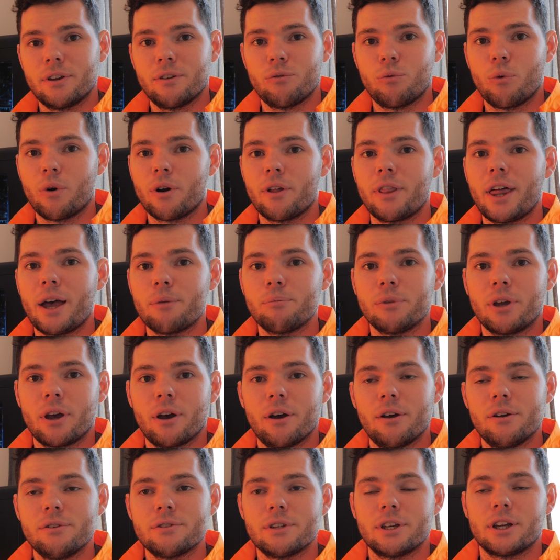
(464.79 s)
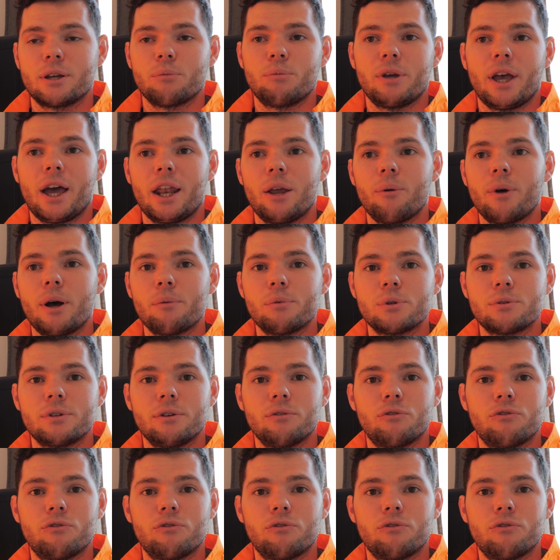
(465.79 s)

If one of them goes, it can be anywhere between